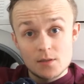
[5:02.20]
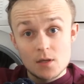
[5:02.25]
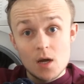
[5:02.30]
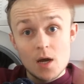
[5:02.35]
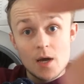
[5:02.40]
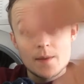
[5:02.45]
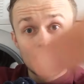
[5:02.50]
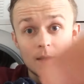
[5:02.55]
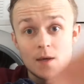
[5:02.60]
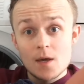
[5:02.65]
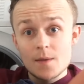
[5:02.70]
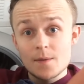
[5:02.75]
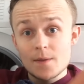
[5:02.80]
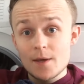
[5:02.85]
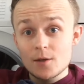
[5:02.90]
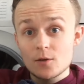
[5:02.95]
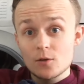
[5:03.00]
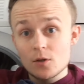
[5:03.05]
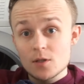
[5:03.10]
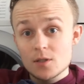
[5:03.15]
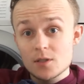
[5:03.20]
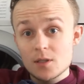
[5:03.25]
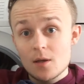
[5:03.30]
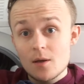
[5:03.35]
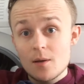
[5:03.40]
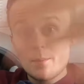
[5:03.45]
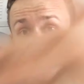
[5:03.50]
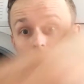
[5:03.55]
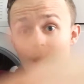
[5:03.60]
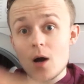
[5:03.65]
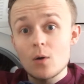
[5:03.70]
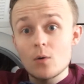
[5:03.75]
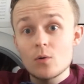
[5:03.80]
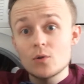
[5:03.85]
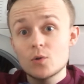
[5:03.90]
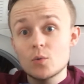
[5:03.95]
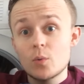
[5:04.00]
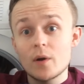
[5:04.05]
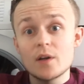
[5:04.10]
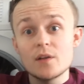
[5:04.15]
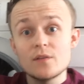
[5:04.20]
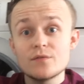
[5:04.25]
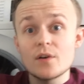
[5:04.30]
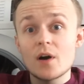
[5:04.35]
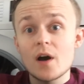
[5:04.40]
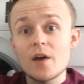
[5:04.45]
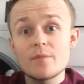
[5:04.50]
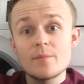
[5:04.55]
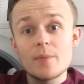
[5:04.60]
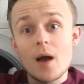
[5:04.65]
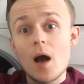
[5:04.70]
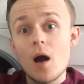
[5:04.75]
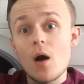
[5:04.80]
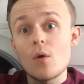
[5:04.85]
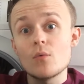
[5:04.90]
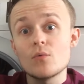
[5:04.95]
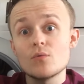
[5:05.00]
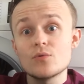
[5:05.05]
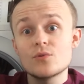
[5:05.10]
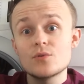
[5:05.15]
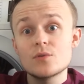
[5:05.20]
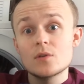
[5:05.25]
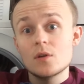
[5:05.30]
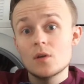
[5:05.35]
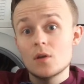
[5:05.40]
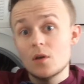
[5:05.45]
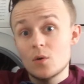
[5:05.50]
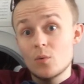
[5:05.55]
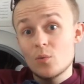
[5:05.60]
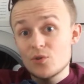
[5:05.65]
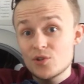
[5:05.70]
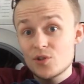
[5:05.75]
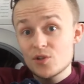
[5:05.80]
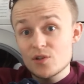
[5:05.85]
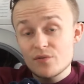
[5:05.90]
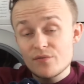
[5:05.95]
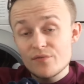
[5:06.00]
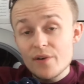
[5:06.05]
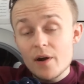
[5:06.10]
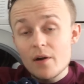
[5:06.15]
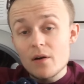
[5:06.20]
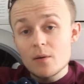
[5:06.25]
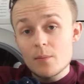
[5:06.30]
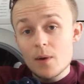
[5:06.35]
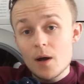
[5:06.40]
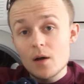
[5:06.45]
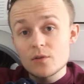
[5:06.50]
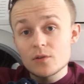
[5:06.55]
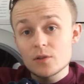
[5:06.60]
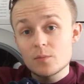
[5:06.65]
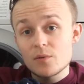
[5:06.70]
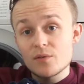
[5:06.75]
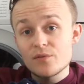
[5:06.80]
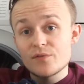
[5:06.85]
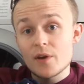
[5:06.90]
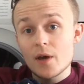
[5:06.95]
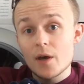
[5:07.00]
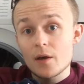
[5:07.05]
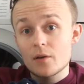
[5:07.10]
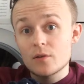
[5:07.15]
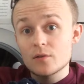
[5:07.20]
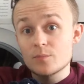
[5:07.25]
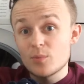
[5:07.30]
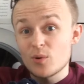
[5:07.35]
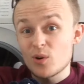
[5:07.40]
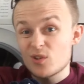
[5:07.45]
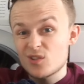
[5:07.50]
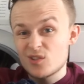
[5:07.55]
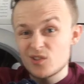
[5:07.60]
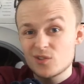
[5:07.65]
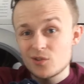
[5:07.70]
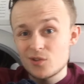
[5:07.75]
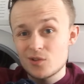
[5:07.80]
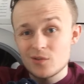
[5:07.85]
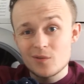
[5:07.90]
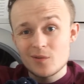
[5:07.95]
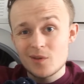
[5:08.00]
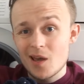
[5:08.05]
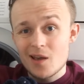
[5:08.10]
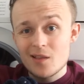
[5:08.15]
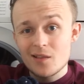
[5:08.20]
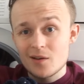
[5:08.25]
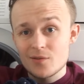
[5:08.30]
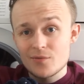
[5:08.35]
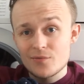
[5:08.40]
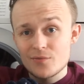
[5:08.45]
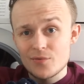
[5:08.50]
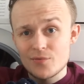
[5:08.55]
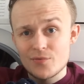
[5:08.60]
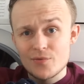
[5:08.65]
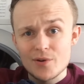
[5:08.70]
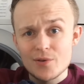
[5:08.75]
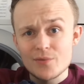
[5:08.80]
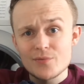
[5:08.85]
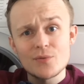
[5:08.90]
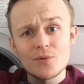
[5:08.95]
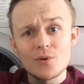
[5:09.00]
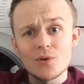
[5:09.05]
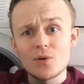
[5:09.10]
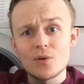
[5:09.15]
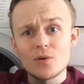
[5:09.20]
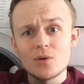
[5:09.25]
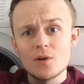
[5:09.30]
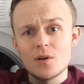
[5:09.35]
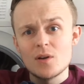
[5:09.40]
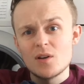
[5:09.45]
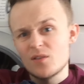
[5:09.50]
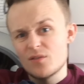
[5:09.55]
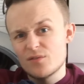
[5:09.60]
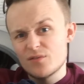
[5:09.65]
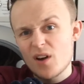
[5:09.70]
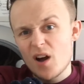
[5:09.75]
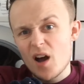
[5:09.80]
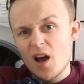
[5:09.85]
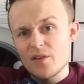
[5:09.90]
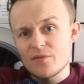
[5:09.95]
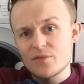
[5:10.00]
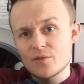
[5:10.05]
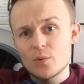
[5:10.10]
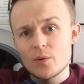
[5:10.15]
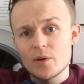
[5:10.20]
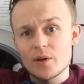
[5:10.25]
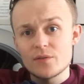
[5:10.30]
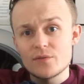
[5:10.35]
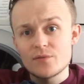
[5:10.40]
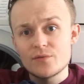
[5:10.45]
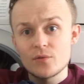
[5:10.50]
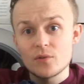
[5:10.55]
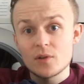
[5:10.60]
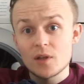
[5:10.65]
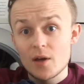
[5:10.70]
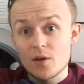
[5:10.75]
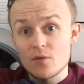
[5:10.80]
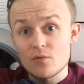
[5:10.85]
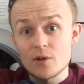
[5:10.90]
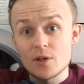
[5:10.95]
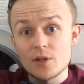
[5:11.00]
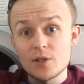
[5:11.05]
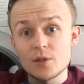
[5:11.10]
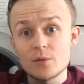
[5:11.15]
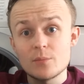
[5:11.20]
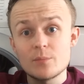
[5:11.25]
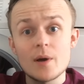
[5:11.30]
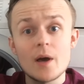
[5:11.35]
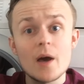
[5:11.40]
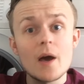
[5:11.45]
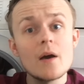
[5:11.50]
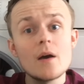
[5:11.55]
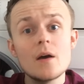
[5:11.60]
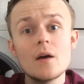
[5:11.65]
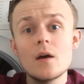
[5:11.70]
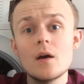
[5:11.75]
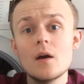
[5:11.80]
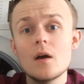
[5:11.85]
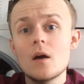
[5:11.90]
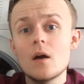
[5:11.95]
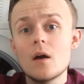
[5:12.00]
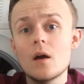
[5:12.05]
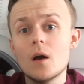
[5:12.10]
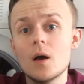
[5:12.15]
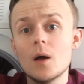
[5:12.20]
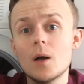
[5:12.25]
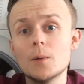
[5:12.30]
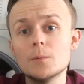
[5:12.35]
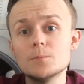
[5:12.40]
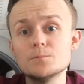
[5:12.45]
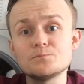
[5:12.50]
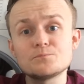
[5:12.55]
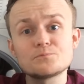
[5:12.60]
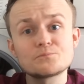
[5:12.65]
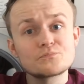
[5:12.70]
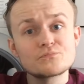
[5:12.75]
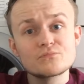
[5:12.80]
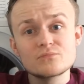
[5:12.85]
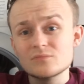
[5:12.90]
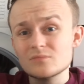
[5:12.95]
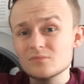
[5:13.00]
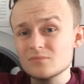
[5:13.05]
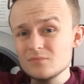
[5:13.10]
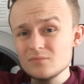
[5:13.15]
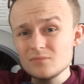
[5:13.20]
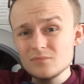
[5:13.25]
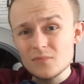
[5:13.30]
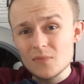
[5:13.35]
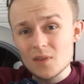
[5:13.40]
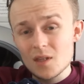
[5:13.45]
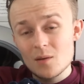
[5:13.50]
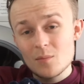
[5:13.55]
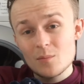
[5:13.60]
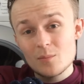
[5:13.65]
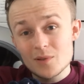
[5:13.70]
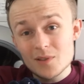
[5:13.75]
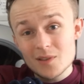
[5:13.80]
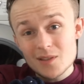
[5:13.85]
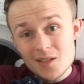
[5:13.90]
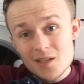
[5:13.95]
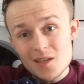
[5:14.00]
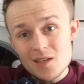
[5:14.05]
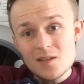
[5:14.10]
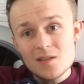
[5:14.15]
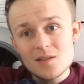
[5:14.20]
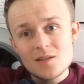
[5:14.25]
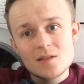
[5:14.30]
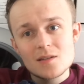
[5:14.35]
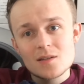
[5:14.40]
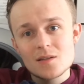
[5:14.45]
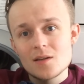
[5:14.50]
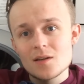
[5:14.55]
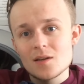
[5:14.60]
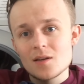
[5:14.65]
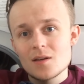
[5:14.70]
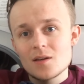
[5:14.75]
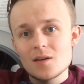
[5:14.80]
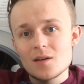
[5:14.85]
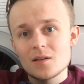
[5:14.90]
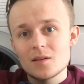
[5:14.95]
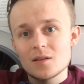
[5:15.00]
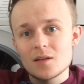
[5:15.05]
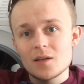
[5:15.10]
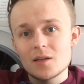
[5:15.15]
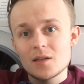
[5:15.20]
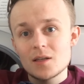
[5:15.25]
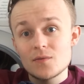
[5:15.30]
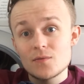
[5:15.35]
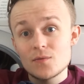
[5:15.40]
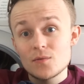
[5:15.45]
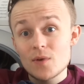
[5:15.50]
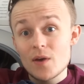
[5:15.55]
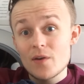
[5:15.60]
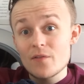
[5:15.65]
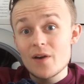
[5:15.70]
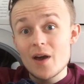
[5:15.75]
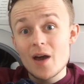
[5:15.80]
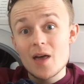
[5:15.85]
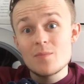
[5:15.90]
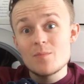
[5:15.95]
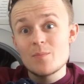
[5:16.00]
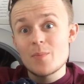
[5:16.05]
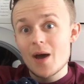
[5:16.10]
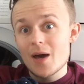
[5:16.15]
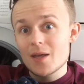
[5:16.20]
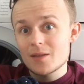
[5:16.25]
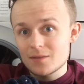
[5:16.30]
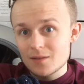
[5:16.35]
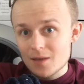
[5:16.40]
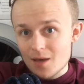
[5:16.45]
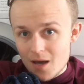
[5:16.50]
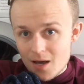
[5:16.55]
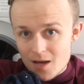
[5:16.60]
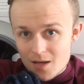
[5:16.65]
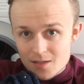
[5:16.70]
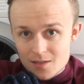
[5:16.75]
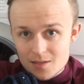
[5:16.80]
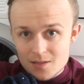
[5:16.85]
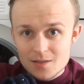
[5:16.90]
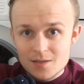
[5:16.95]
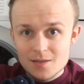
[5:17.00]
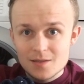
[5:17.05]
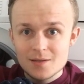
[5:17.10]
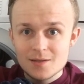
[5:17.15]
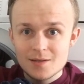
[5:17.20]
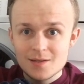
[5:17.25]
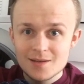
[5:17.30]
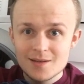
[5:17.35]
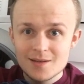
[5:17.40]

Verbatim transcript: side. They cost about £25, which is a fair amount to be fair, because boxes you can get like for three, four, five quid for like, a really good pair. Um, but these, like if you've ever had bad gas,